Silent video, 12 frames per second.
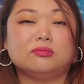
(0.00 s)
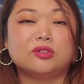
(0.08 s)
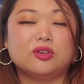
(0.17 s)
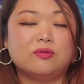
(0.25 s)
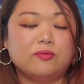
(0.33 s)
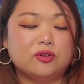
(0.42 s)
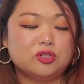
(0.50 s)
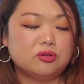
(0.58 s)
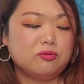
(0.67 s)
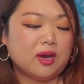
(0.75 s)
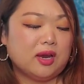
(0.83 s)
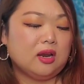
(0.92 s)
conversion
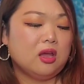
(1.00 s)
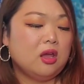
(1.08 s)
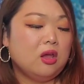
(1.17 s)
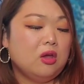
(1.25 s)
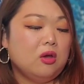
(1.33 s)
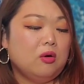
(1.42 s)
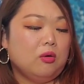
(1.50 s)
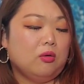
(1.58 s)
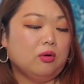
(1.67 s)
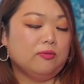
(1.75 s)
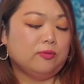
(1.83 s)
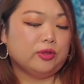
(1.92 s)
rate,
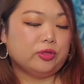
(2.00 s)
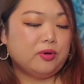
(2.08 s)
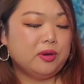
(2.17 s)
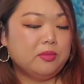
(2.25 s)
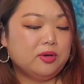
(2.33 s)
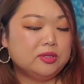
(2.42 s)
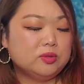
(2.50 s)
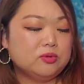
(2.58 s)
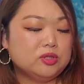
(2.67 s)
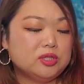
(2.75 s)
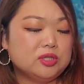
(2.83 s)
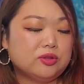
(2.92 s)
or for 3 months,
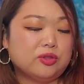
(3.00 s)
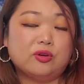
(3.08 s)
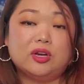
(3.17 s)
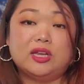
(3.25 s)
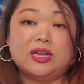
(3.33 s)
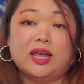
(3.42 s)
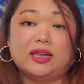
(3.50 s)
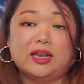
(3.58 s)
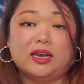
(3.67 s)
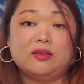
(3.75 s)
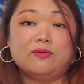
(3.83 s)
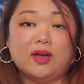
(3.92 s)
which is
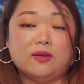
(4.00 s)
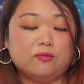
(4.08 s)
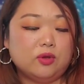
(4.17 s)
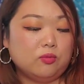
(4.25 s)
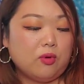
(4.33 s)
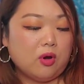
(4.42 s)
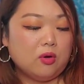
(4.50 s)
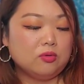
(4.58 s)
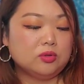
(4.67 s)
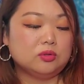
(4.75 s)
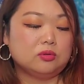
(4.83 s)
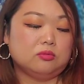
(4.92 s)
39.95
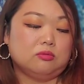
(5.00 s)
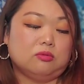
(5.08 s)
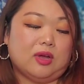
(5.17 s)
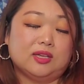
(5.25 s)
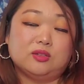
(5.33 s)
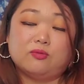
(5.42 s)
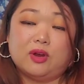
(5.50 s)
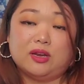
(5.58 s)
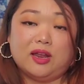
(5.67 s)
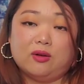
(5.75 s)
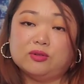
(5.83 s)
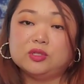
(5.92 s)
euros. As of right
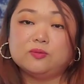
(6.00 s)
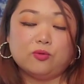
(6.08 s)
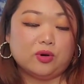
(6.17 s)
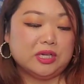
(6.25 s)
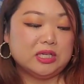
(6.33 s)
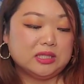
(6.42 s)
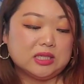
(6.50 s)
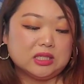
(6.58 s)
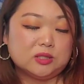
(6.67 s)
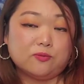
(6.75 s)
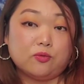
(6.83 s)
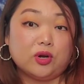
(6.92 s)
now, it's
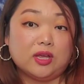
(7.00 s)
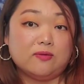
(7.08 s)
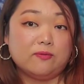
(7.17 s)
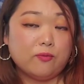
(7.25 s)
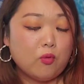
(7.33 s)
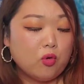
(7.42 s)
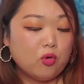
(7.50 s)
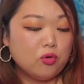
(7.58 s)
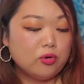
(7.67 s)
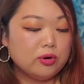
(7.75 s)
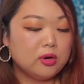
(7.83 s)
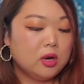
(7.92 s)

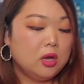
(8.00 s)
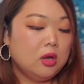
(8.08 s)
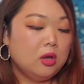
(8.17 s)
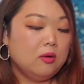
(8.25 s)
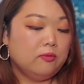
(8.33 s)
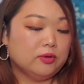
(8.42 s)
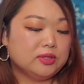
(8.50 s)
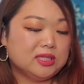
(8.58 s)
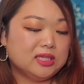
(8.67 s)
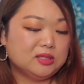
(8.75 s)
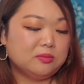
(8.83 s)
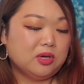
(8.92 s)
46.44. For
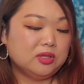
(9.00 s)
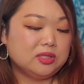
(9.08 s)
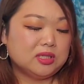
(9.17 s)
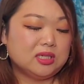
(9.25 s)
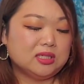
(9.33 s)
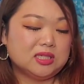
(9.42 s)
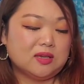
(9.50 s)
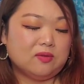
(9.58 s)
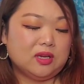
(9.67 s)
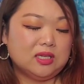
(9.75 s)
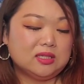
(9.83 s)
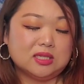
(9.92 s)
6 months, it's
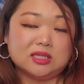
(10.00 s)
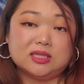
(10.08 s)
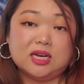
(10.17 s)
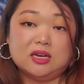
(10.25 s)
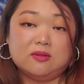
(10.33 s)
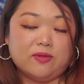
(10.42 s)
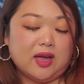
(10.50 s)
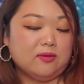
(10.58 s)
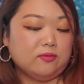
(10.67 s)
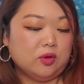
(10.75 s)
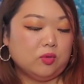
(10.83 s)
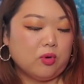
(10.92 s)

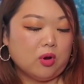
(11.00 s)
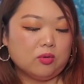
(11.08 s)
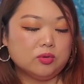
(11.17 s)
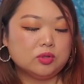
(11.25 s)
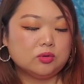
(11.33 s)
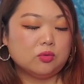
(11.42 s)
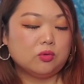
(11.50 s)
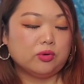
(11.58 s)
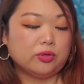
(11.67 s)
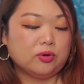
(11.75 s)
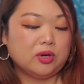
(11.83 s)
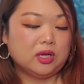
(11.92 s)
76.95 euros, or
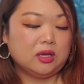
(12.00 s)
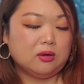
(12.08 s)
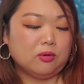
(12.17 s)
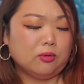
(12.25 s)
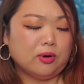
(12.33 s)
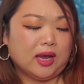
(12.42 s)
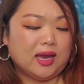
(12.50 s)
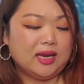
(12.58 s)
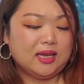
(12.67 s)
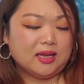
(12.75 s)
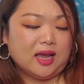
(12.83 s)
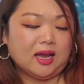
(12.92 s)

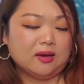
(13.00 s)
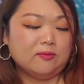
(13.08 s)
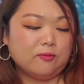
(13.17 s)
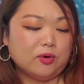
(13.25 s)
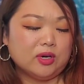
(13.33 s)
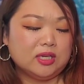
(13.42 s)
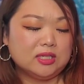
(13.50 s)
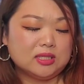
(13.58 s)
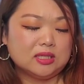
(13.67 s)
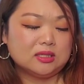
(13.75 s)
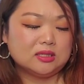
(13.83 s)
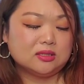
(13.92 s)

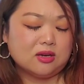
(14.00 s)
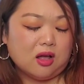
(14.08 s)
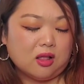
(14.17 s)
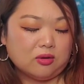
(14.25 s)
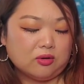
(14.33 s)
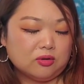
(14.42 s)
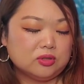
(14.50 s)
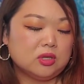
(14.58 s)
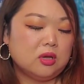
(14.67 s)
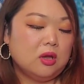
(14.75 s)
89.46 dollars.